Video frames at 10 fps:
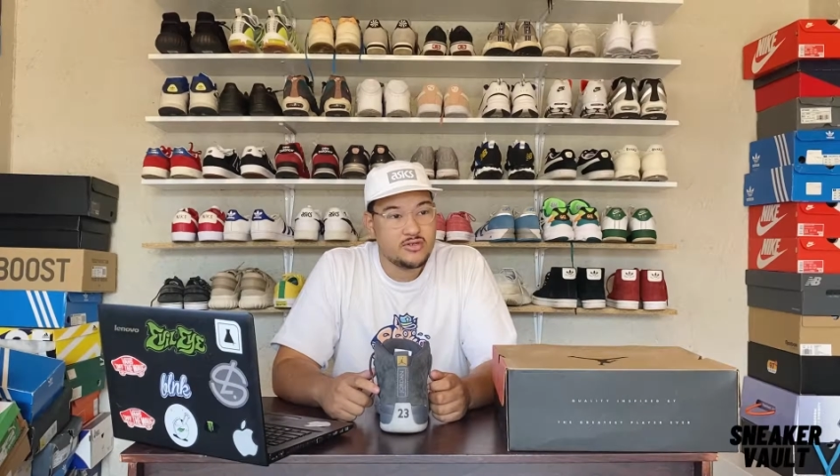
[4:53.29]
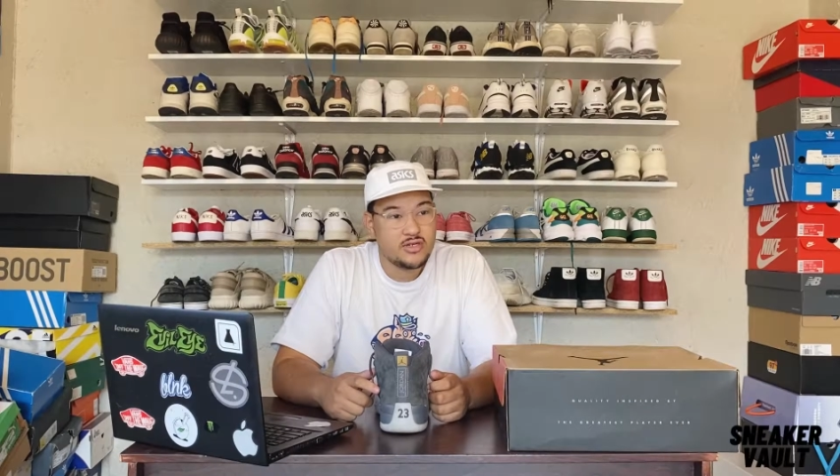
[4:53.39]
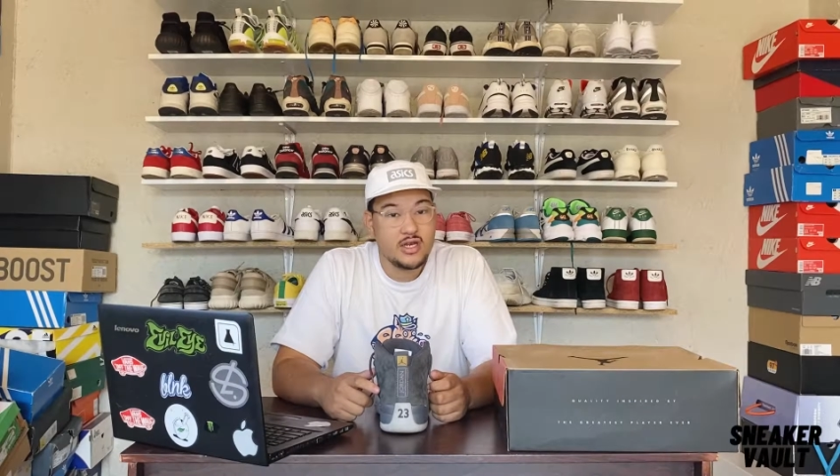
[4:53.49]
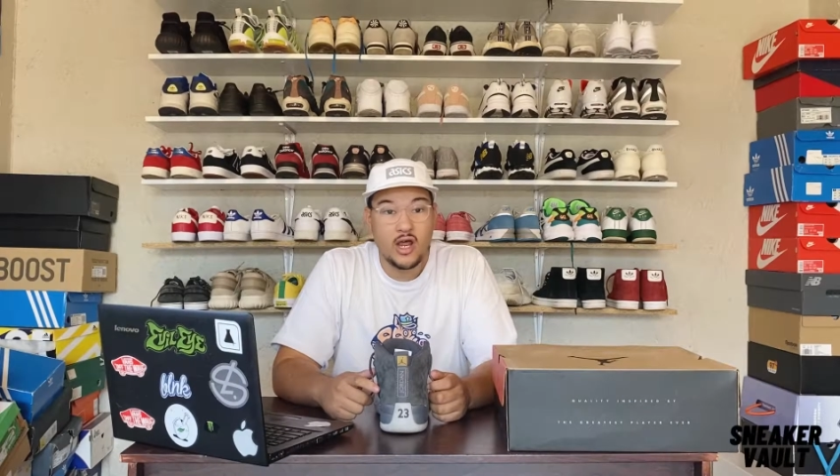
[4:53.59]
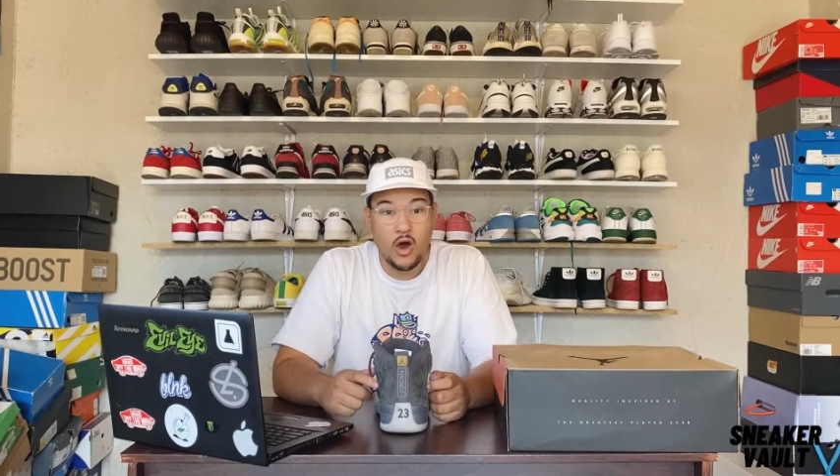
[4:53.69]

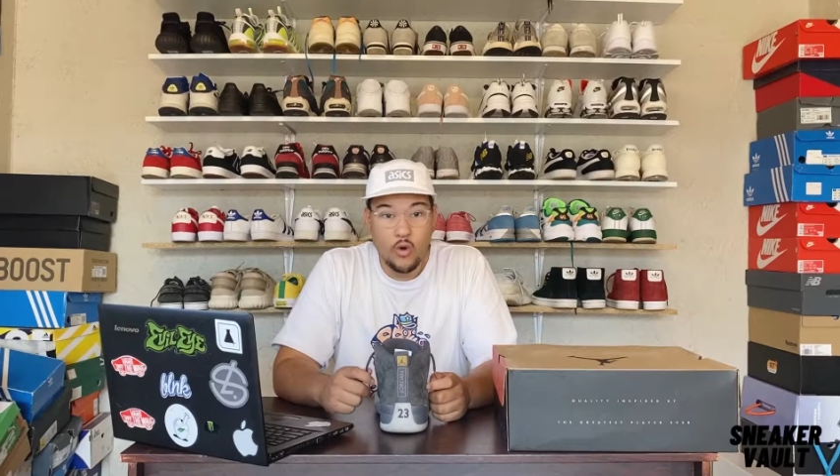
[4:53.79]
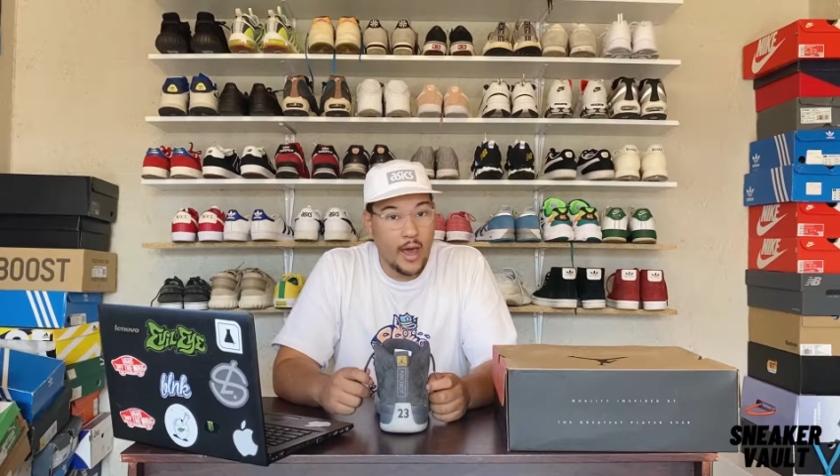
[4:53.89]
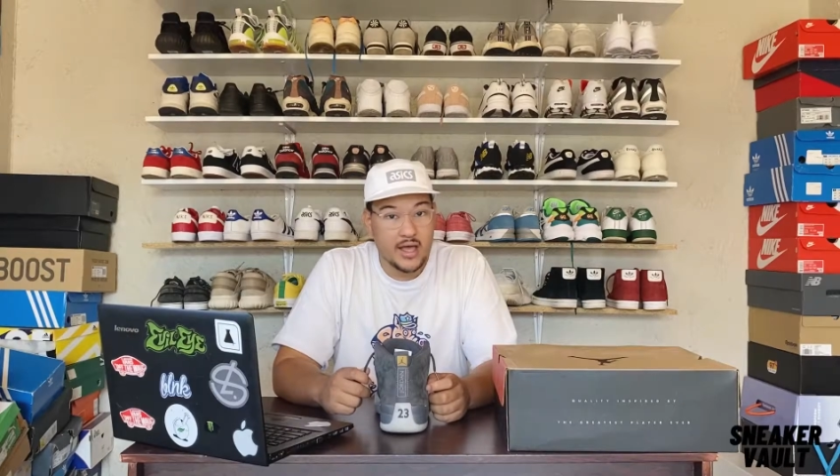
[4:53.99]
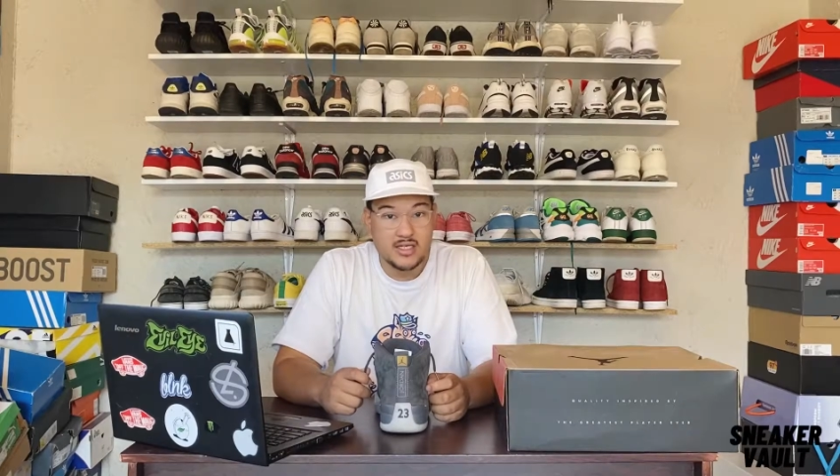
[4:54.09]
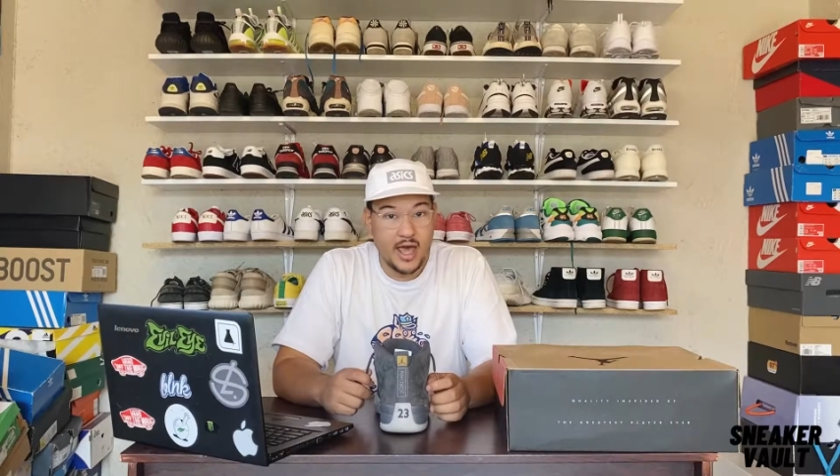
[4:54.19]
No,
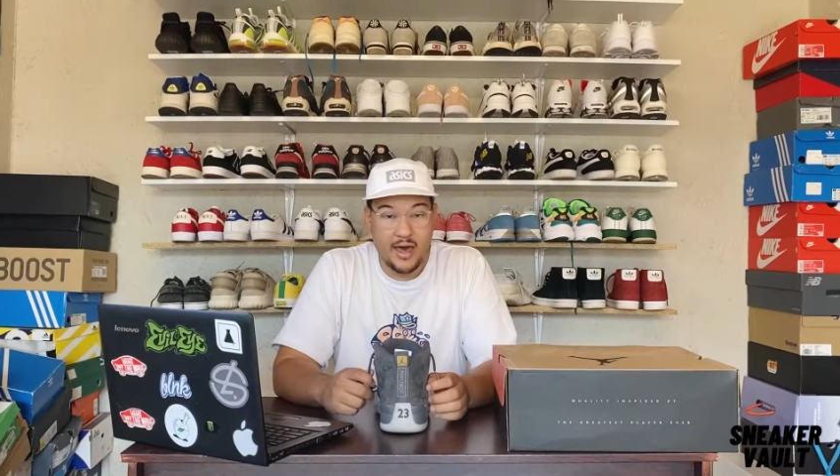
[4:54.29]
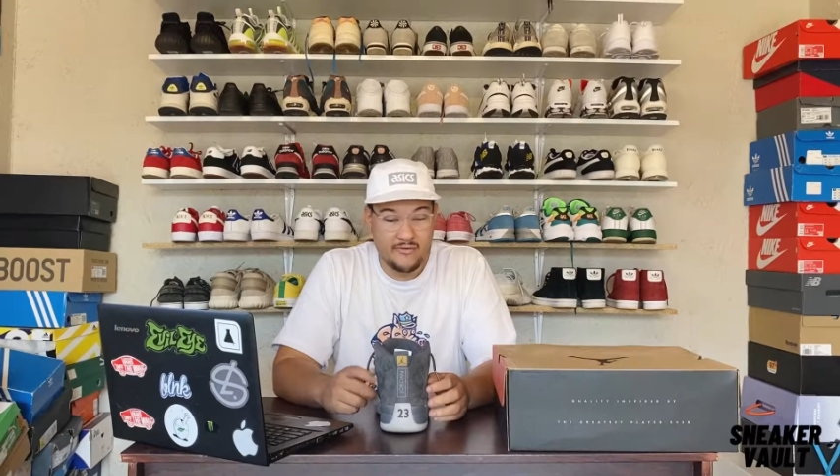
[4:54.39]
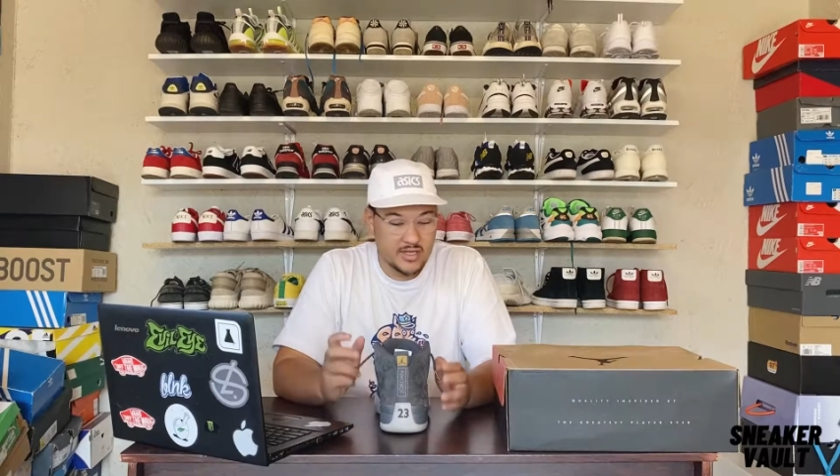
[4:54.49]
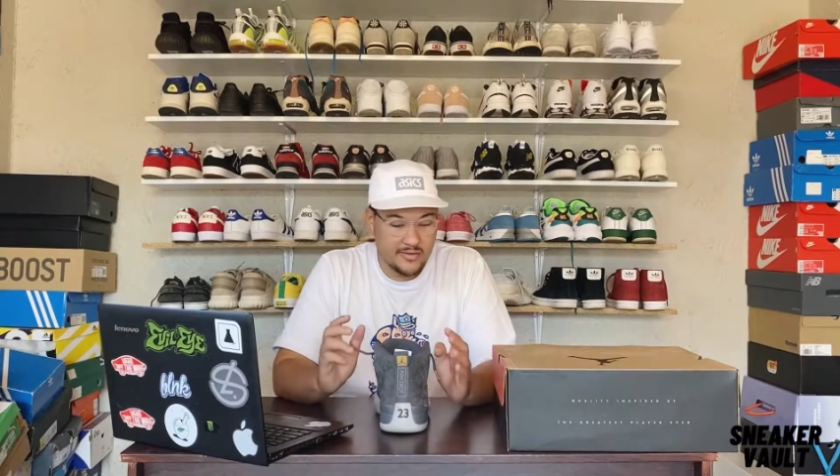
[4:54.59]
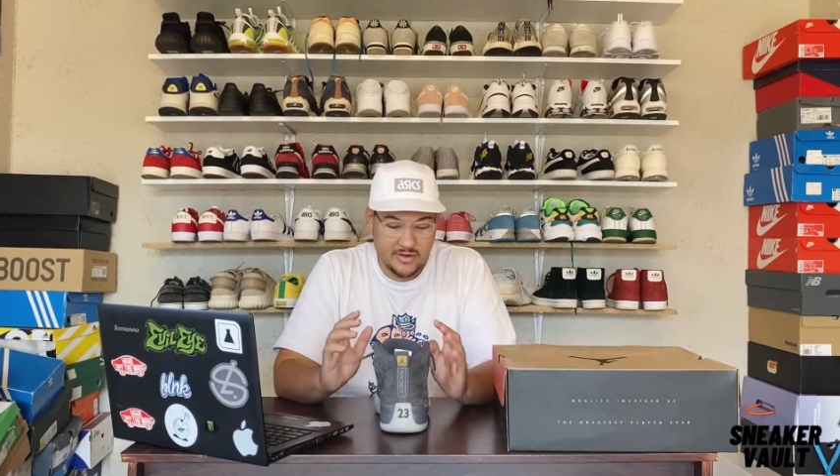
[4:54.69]
actually I haven't.
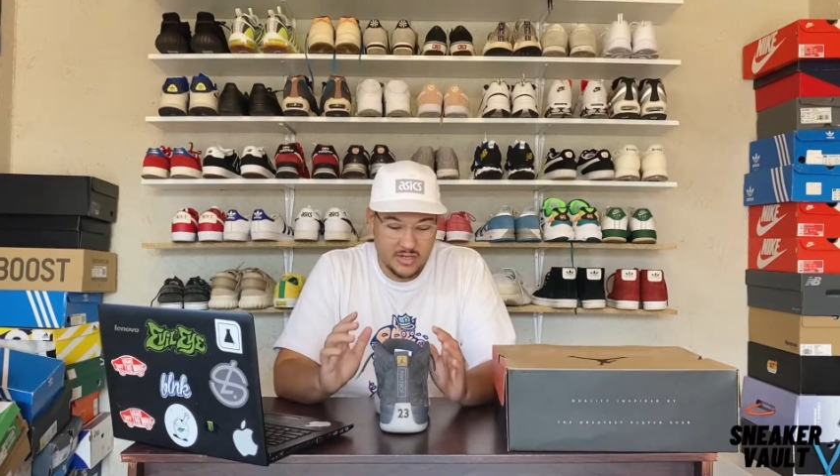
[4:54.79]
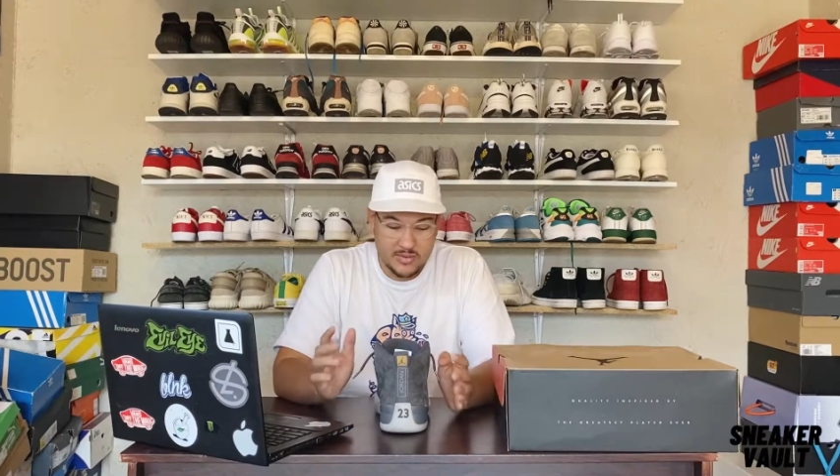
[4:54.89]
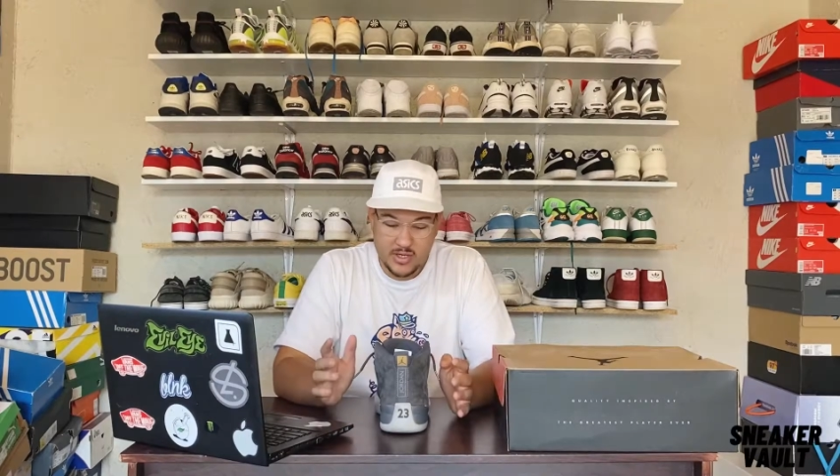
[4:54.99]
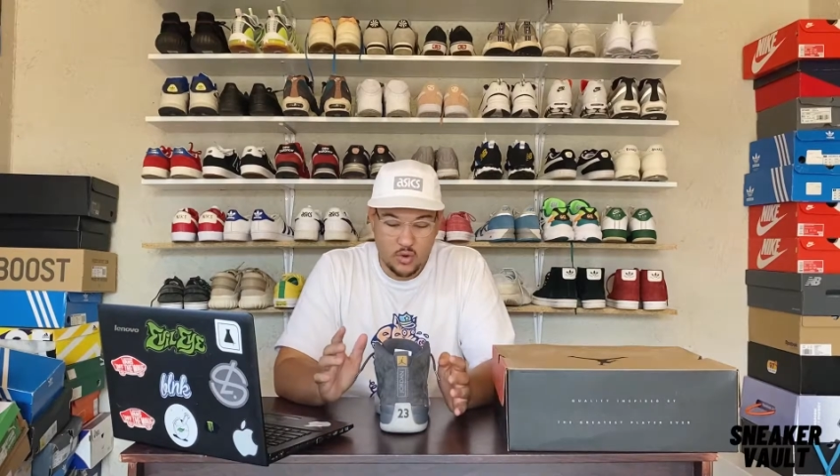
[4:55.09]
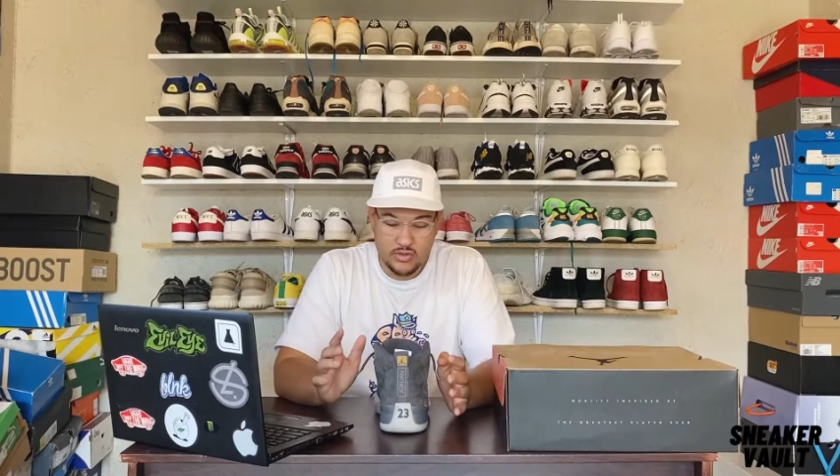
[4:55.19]
I'm just
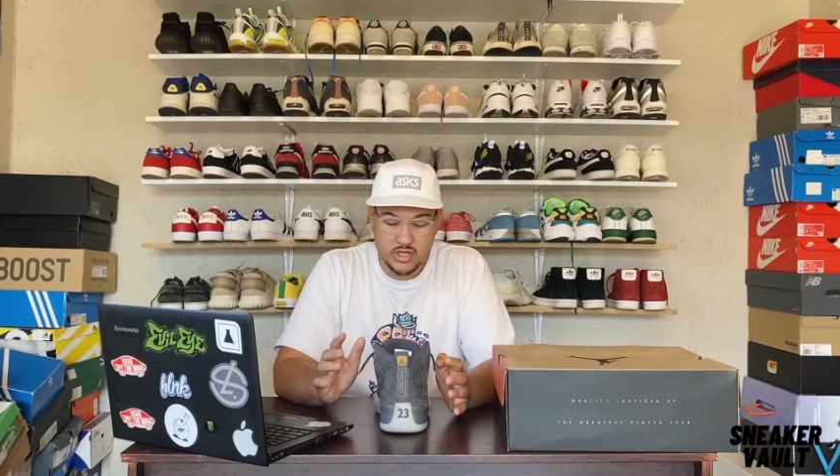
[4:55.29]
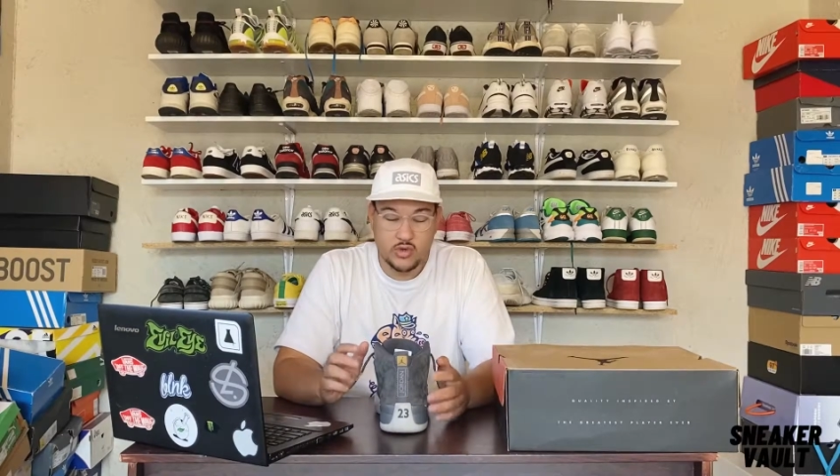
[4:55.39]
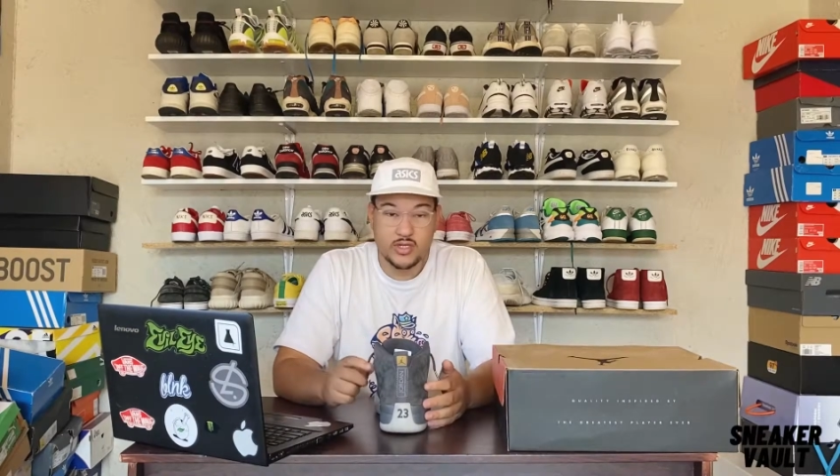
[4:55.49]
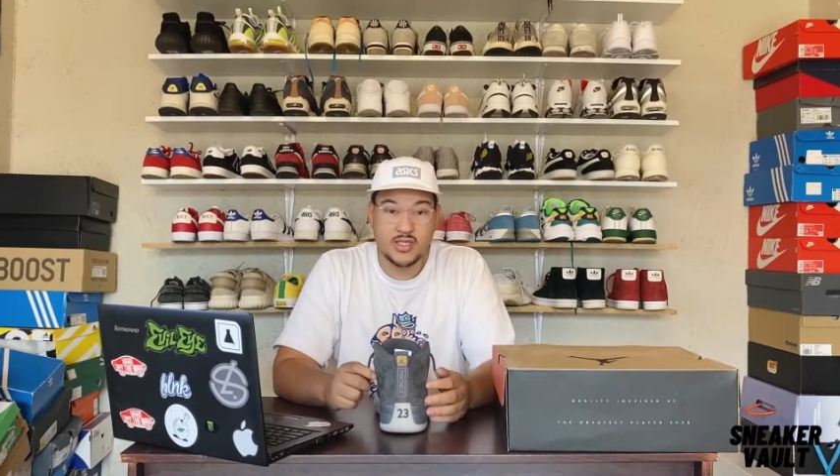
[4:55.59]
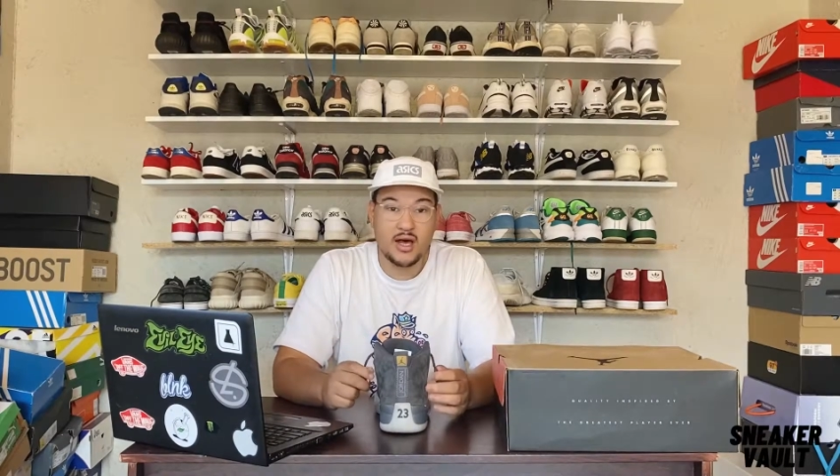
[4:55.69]
showing the shoe
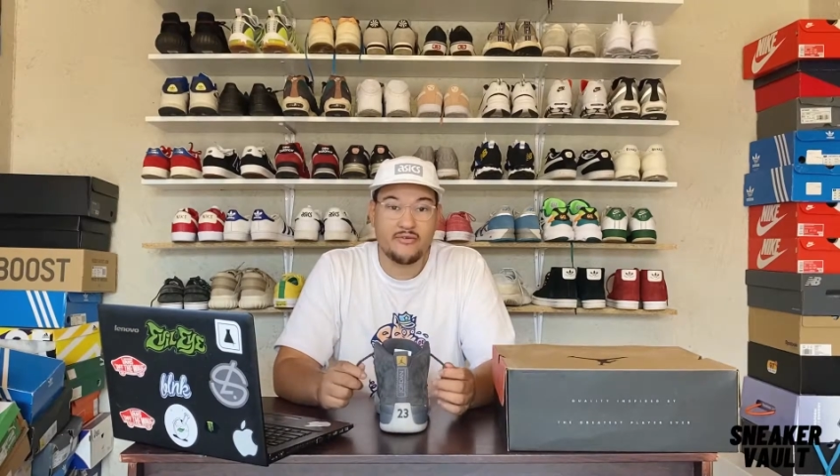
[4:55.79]
itself.